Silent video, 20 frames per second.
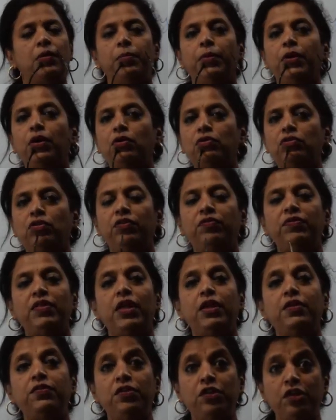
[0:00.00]
Because if
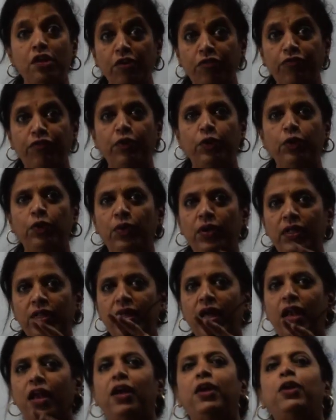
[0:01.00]
there is enough food only,
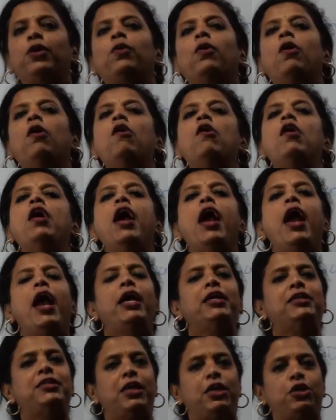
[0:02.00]
they will undergo
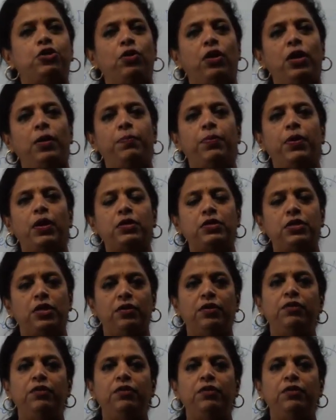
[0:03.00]
asexual reproduction.